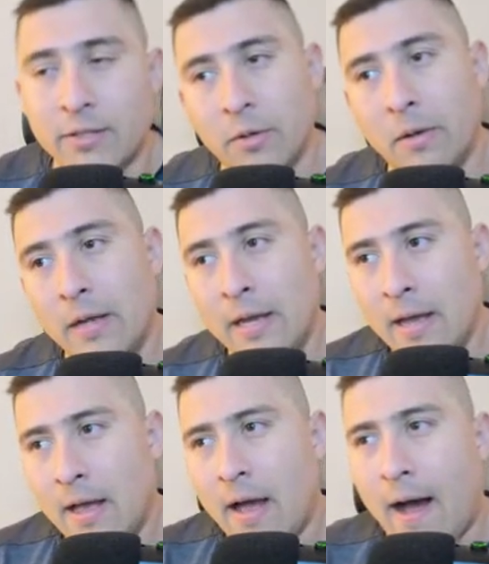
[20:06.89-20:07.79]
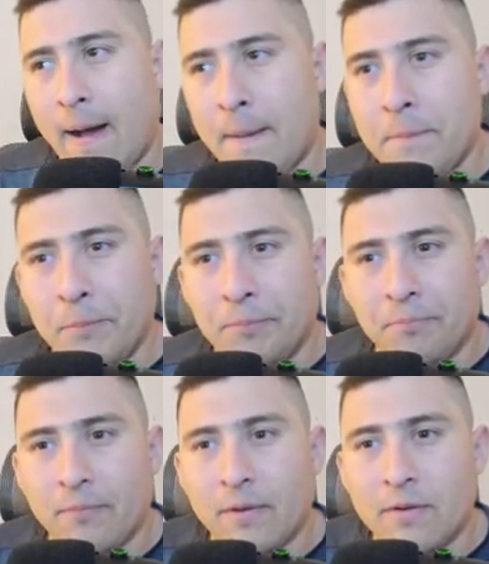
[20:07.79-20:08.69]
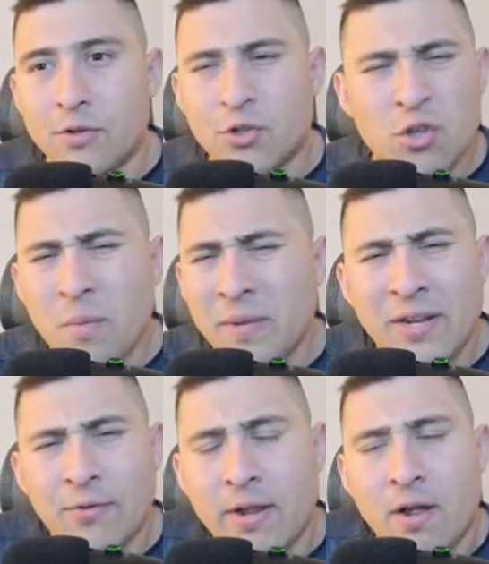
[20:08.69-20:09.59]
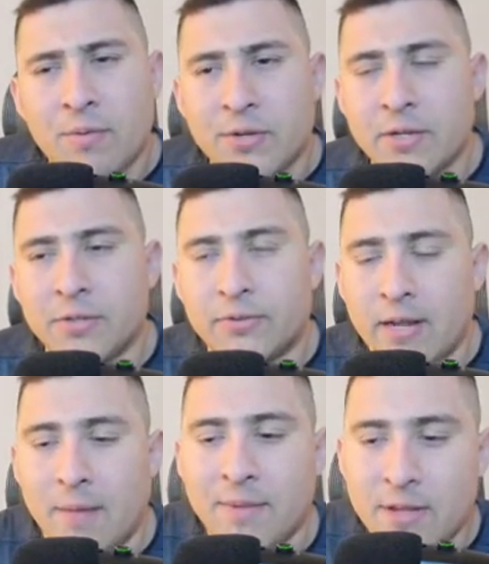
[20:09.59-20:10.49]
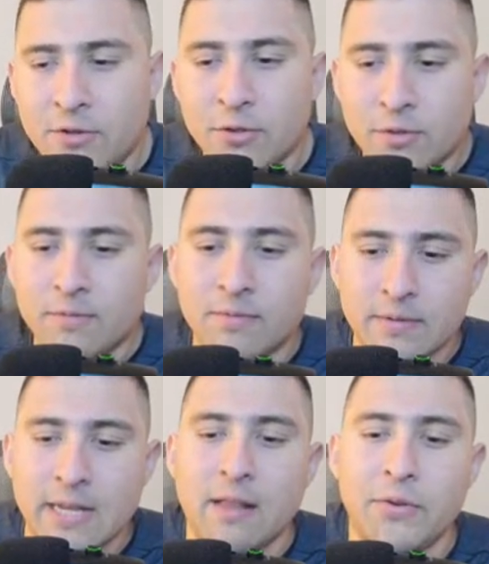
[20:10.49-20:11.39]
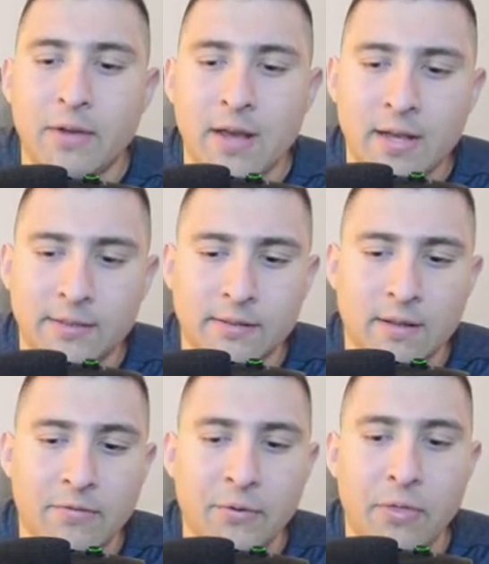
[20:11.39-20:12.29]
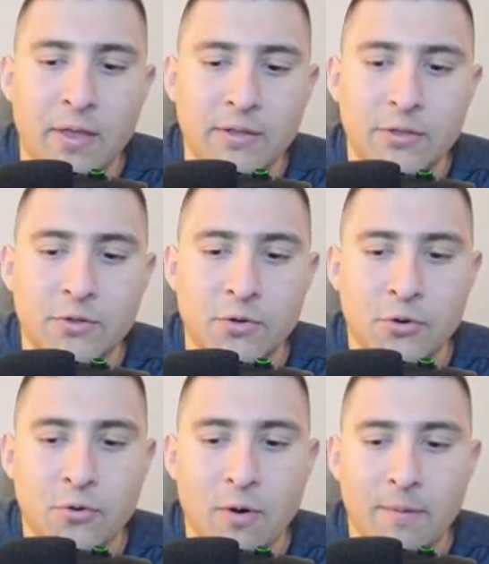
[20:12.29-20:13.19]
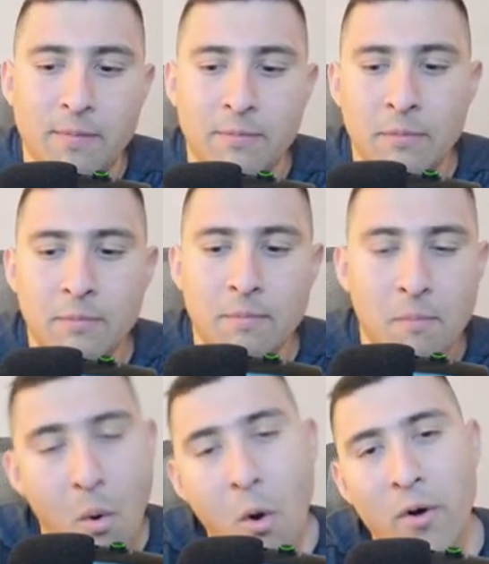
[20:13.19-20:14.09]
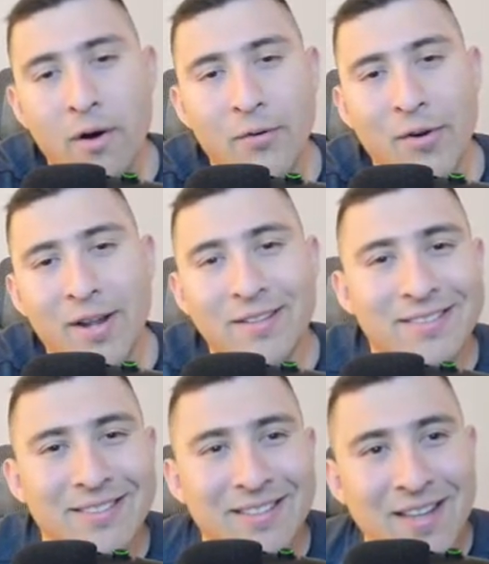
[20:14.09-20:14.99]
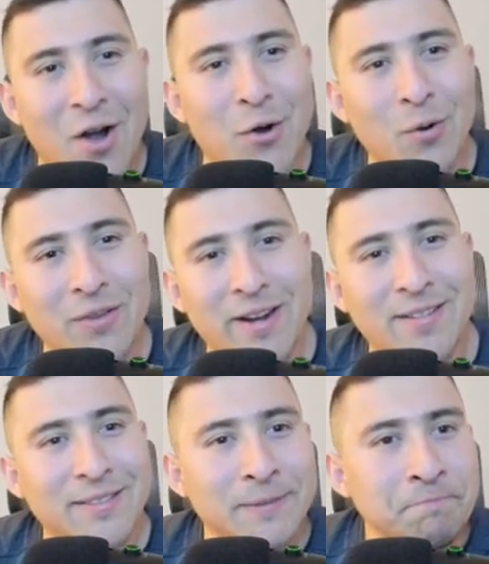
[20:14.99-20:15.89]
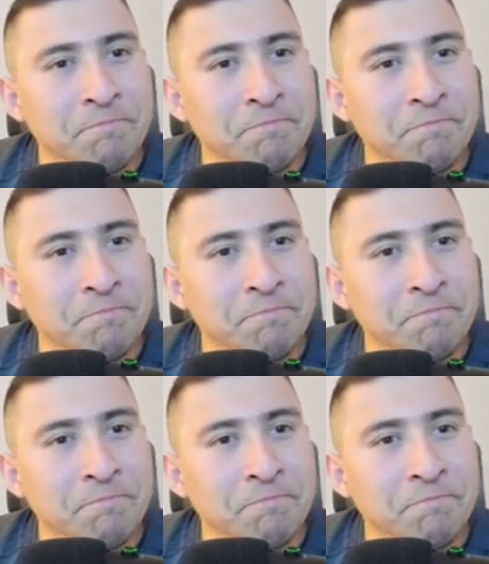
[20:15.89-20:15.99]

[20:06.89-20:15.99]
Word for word: So um so many great conversations, right? I mean, that's just telling you guys a few things so you know more, right? How cool that is.